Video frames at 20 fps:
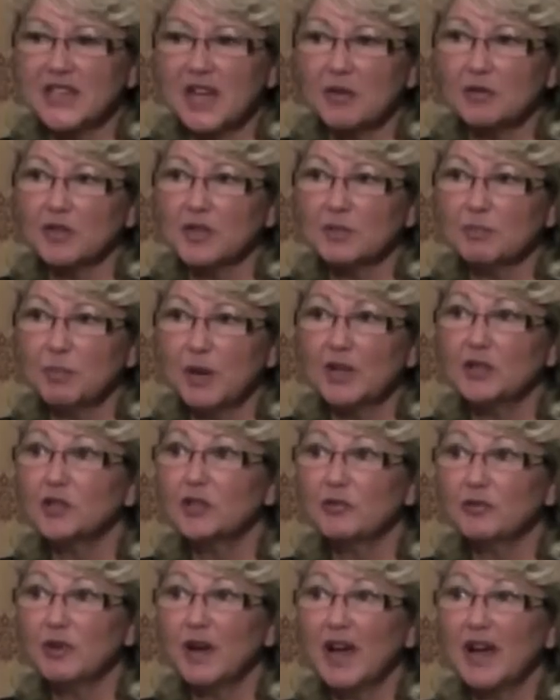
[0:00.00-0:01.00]
I was
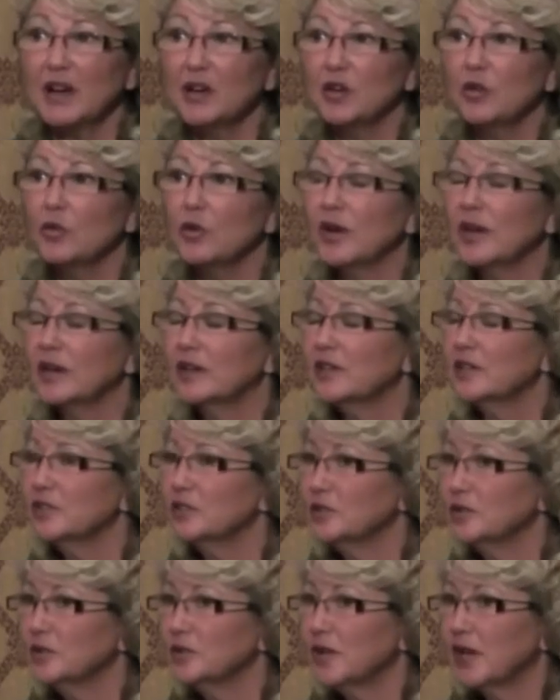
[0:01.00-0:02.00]
petrified going
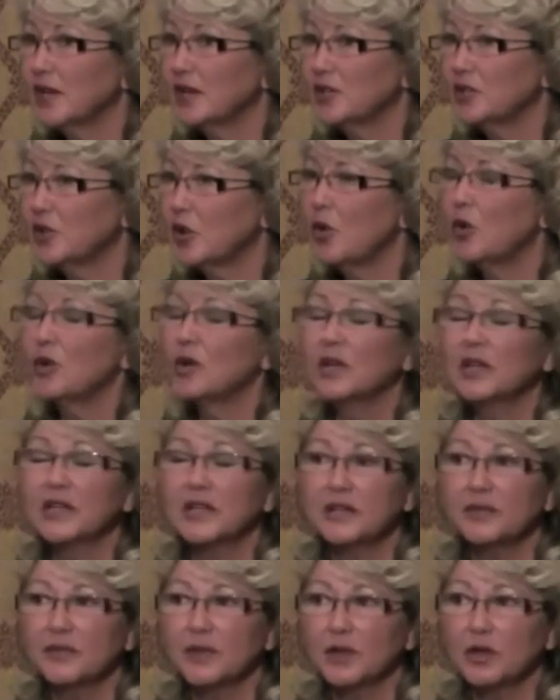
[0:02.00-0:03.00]
into a totally
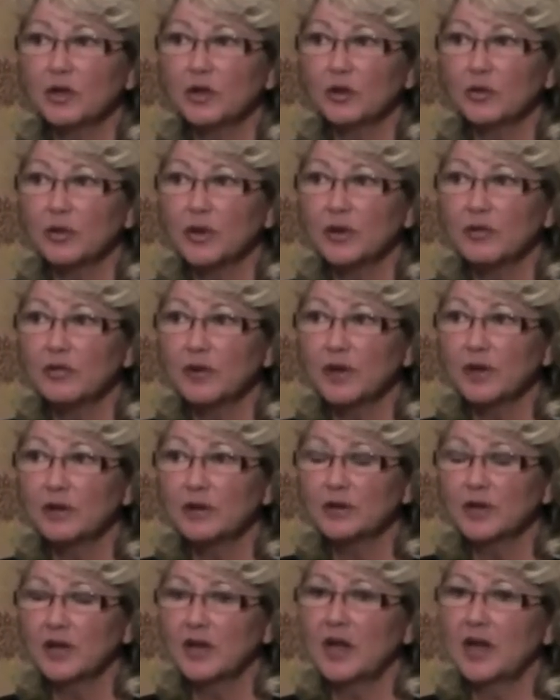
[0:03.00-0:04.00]
different career
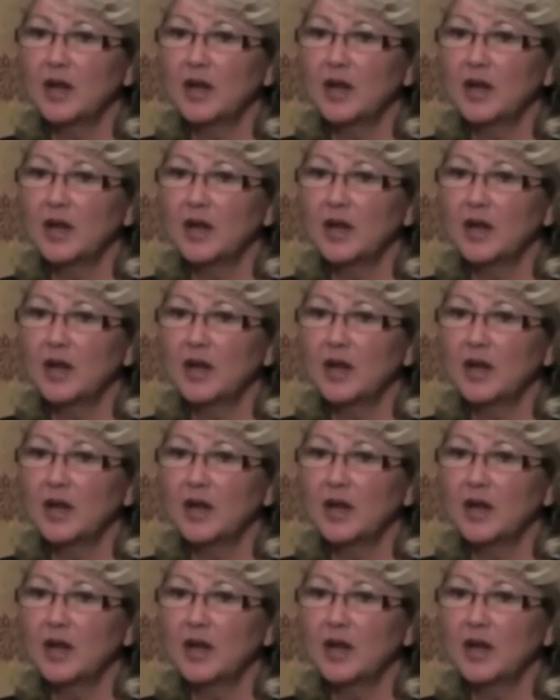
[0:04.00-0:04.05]
field.